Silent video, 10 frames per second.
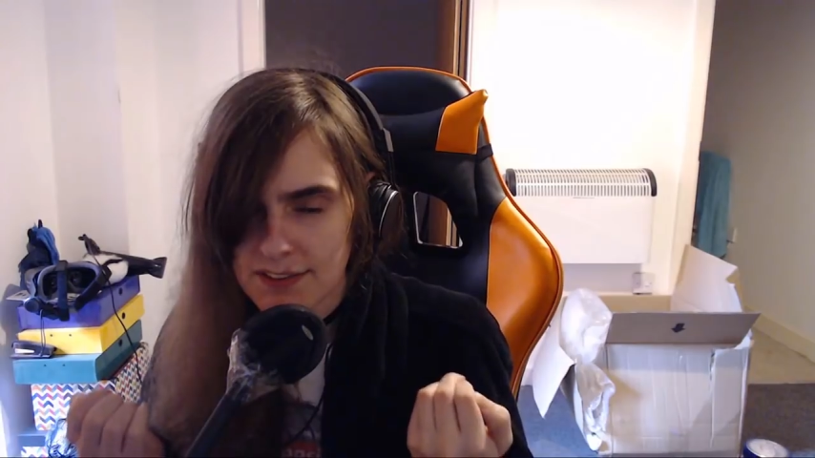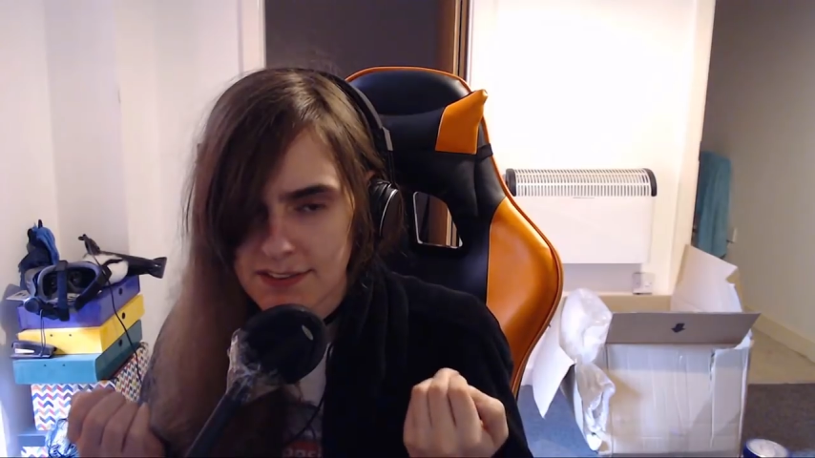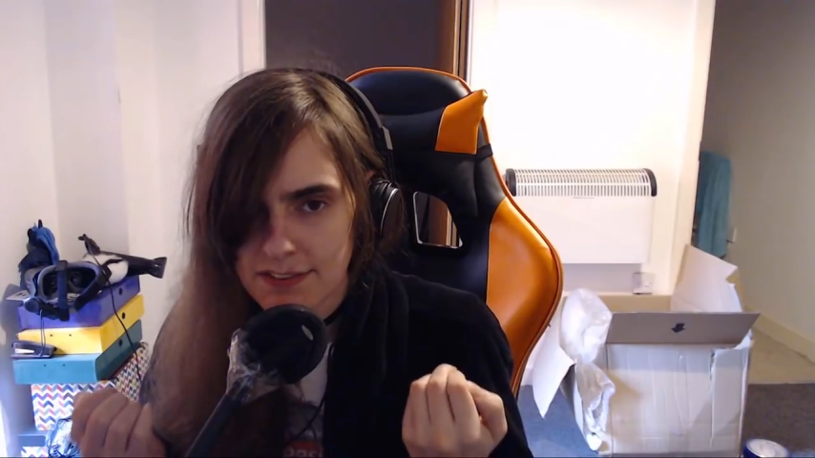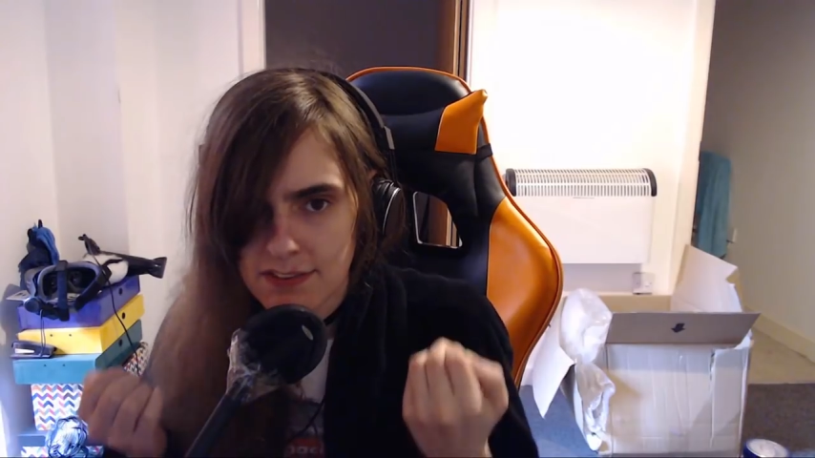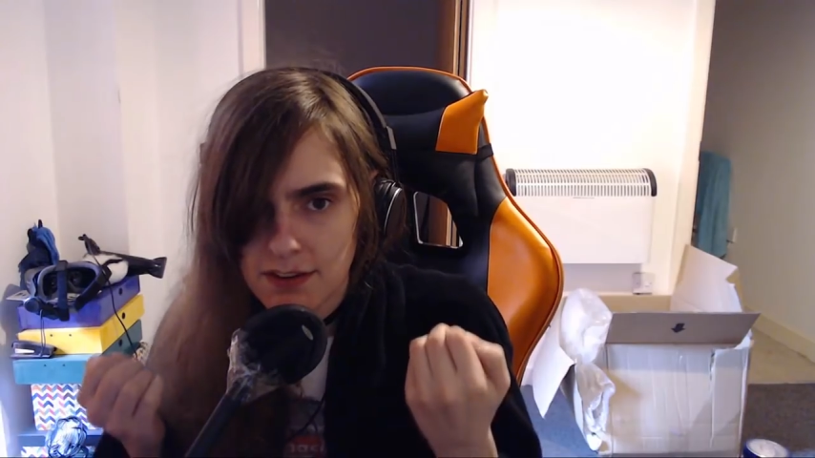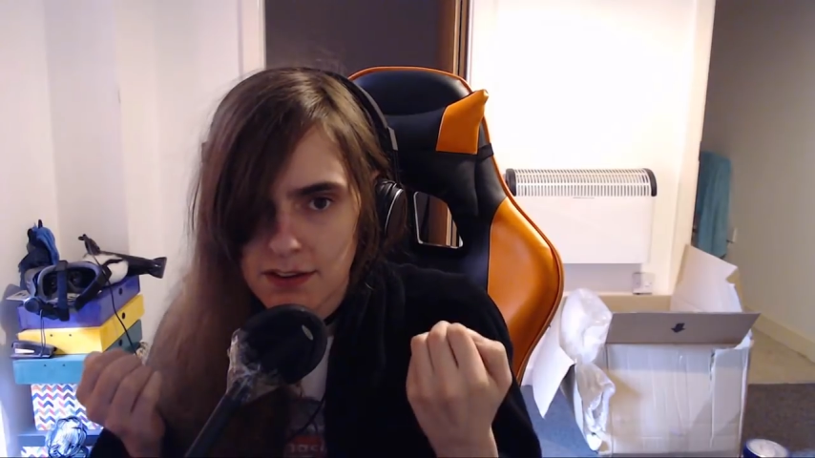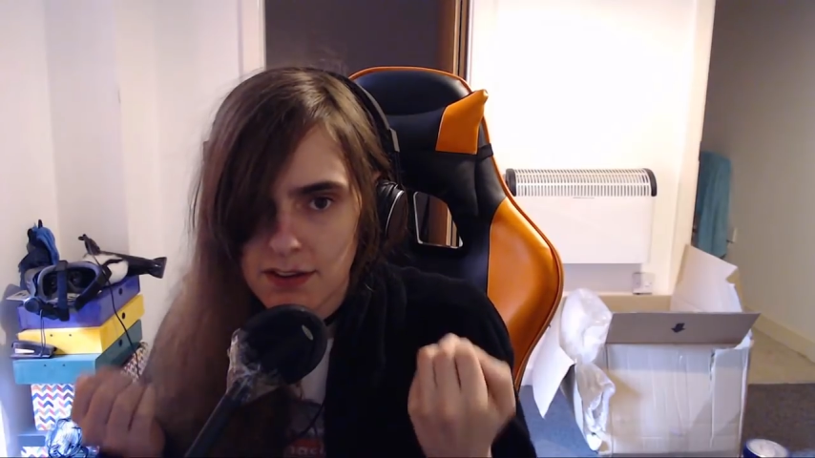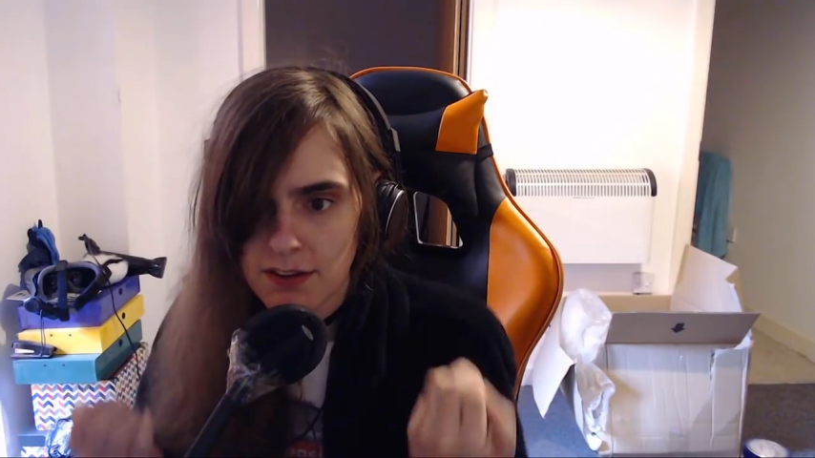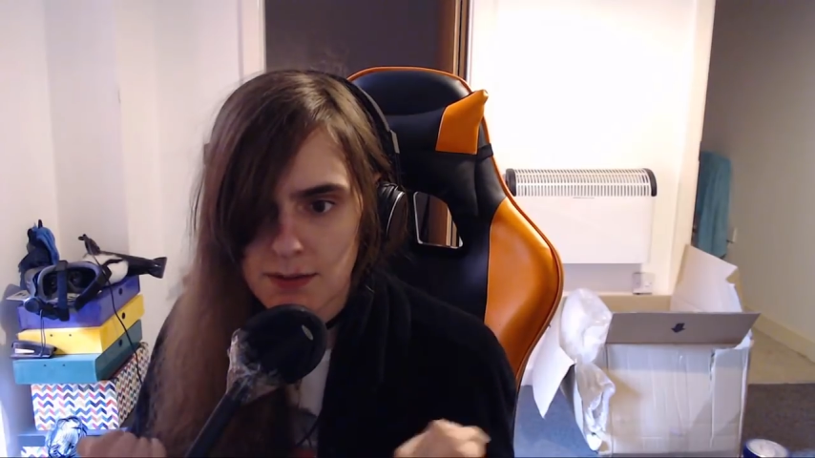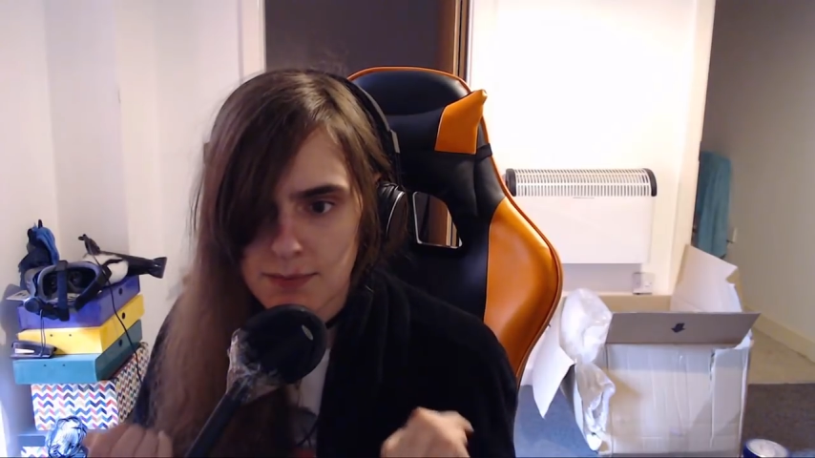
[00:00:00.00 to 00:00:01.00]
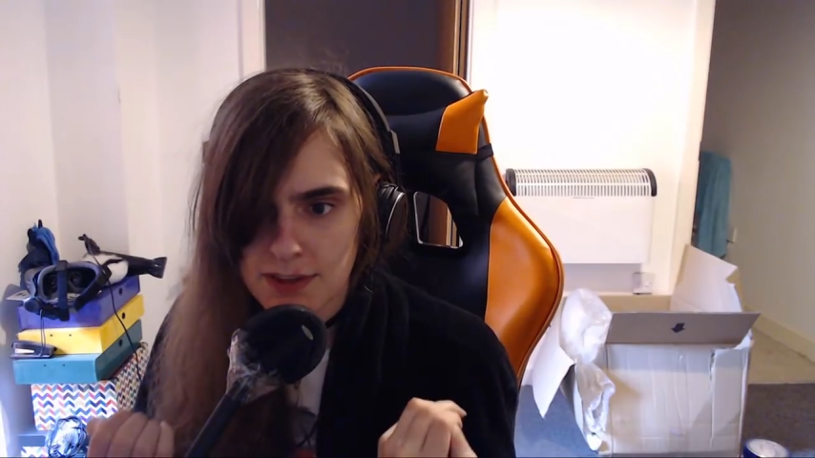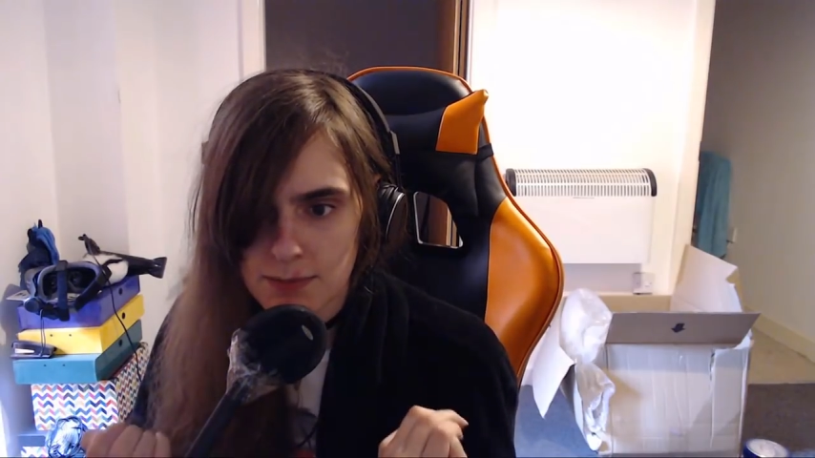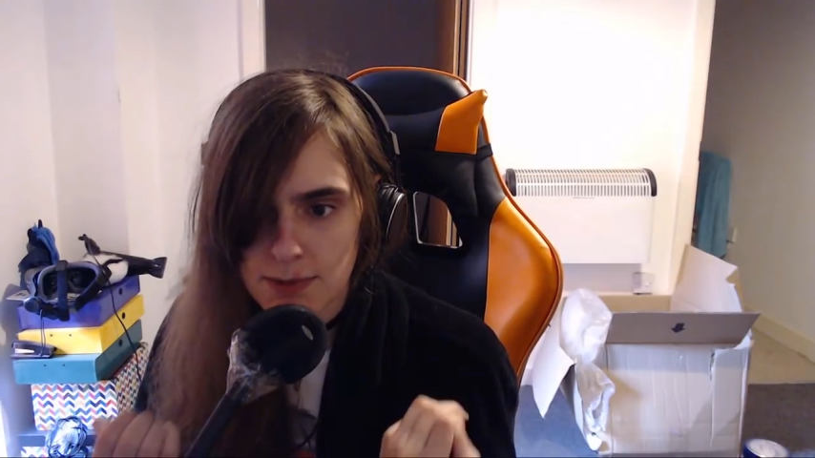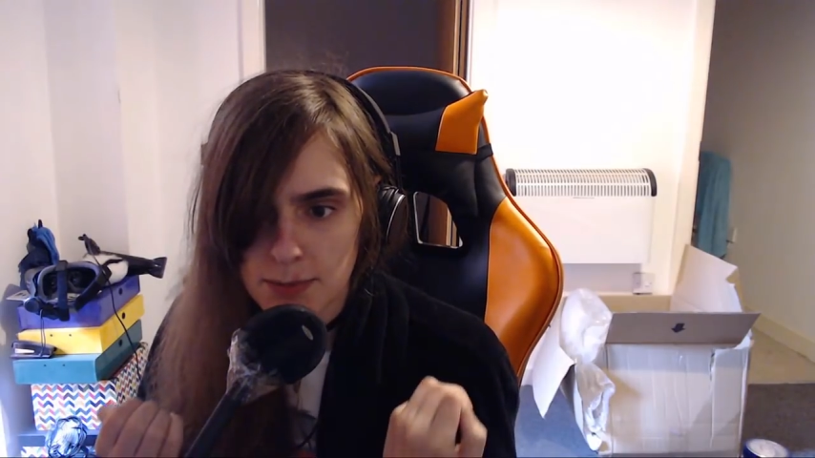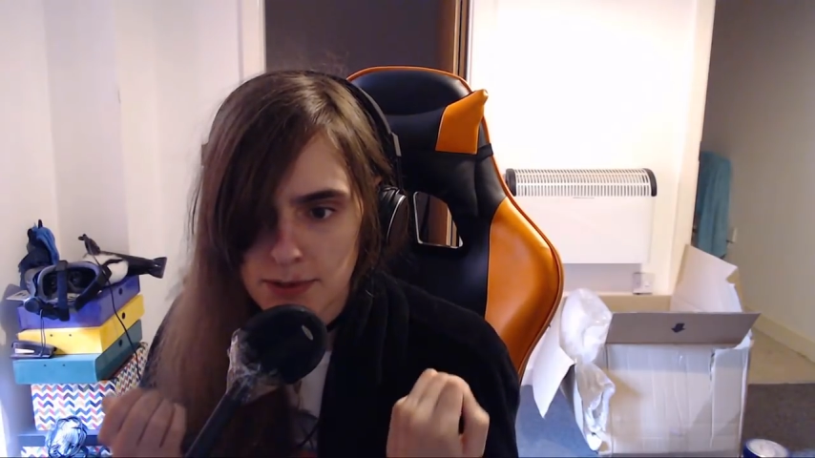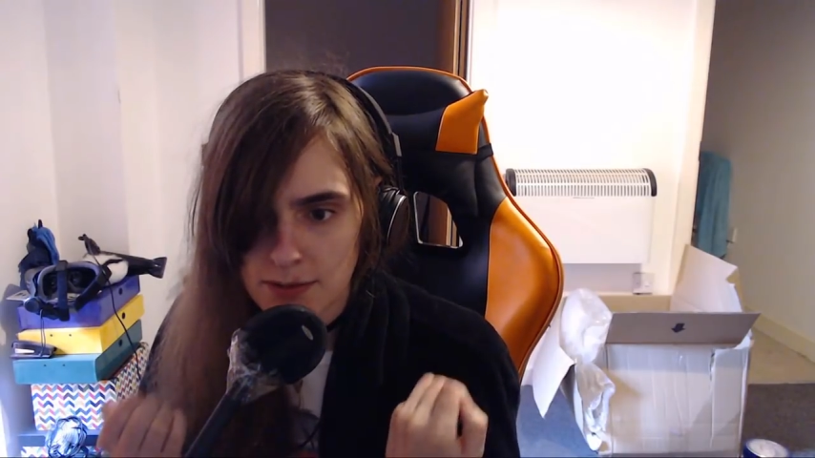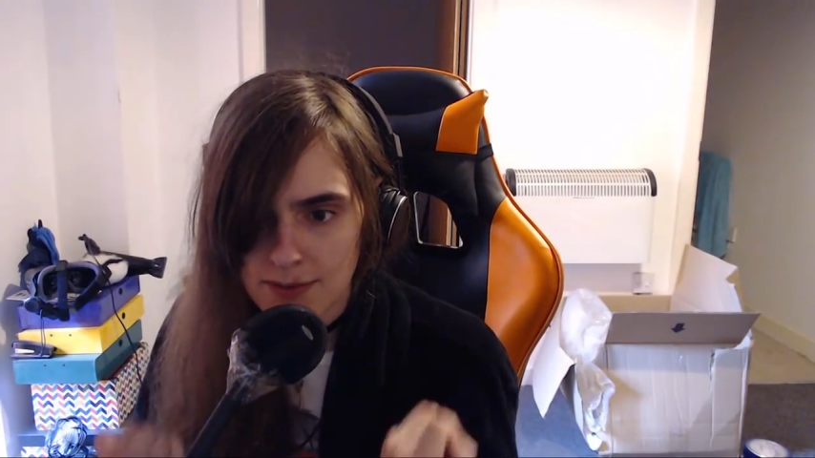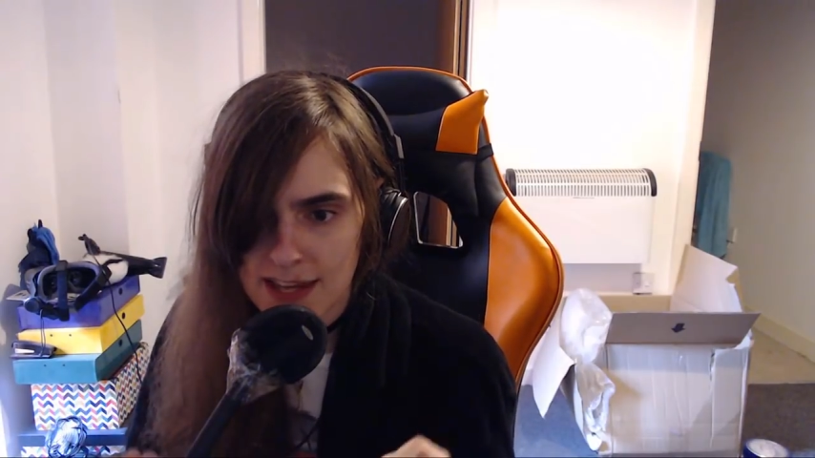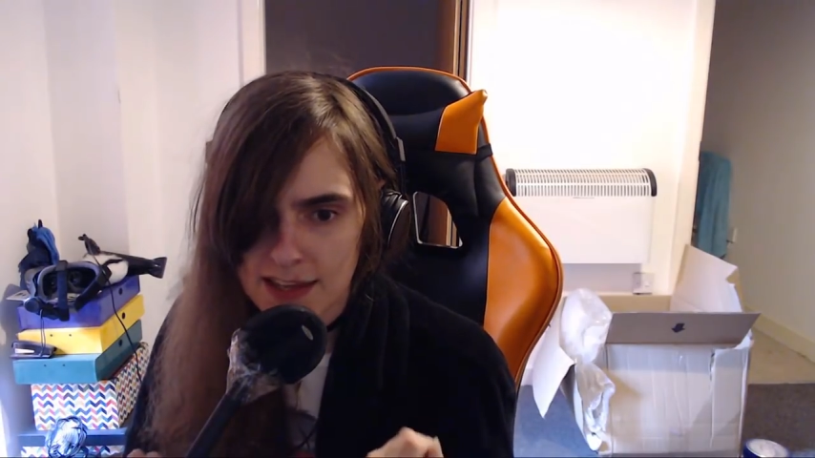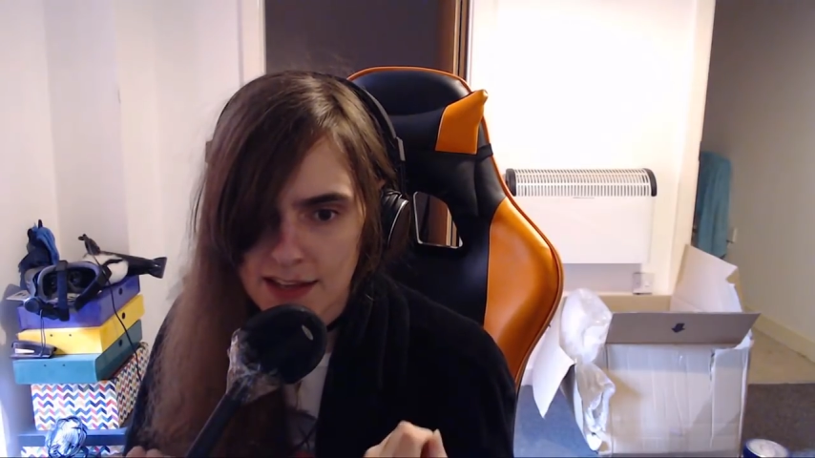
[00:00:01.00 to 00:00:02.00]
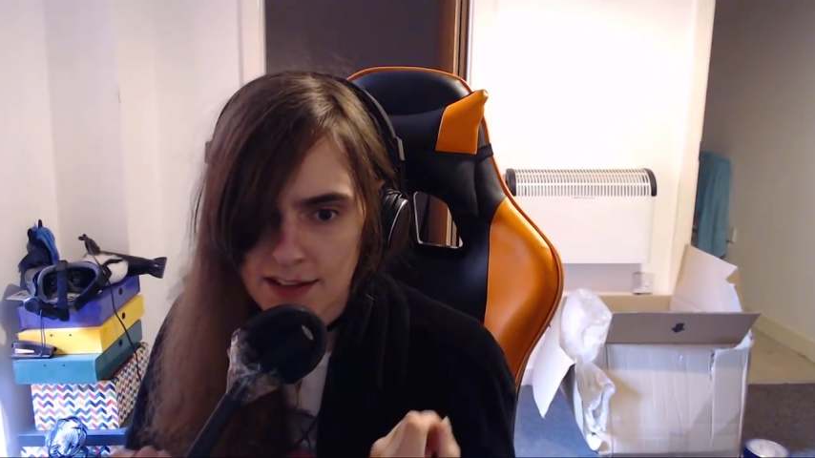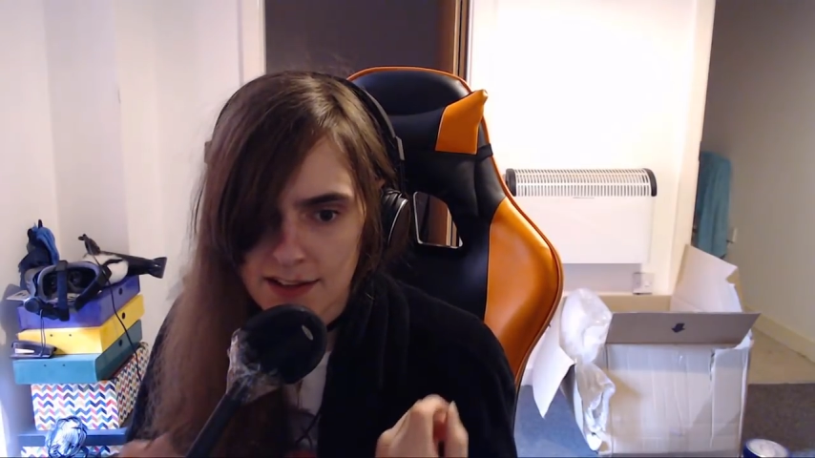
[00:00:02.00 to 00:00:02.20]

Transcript: this is the whole argument that people are making,